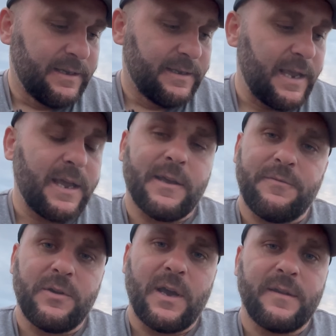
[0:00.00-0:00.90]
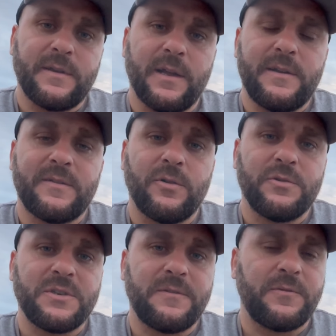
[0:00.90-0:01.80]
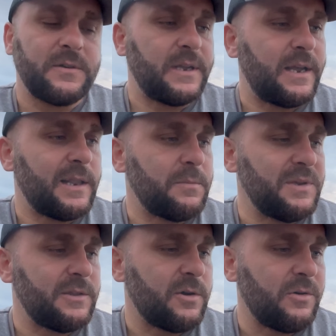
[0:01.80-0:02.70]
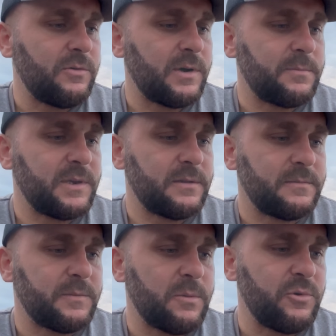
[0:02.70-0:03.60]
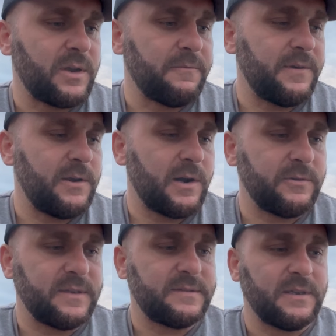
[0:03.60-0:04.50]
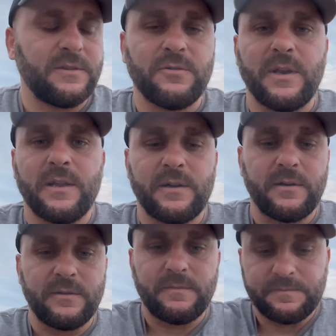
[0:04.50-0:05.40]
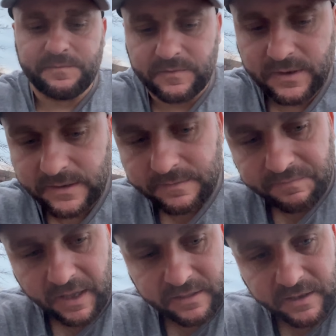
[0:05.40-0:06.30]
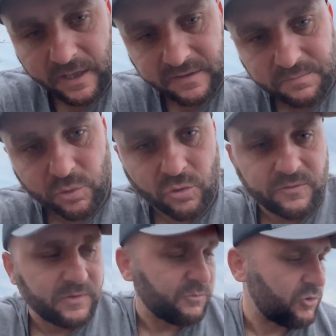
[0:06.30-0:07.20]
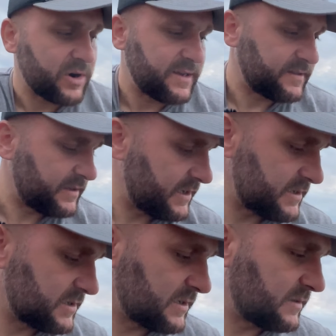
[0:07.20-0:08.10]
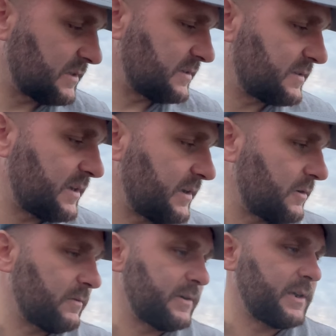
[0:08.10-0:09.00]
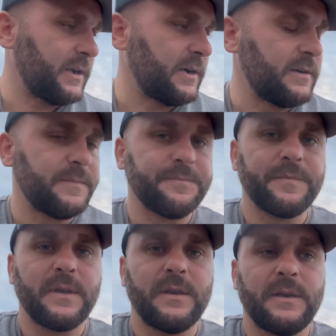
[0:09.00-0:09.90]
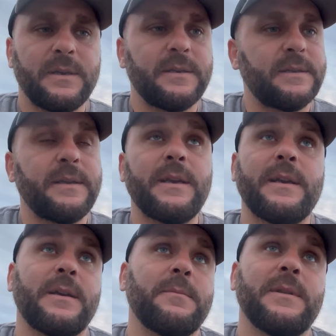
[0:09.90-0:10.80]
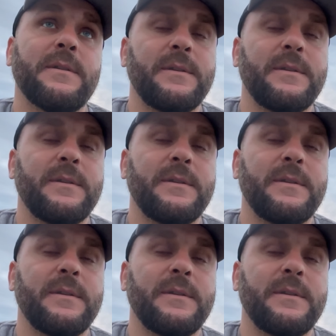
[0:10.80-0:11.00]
yeah, if you guys got any solutions for that, let me know. I mean, maybe we can figure out this thing together. Nothing else broke from what I see. It's just this thing over here. Yeah, I mean,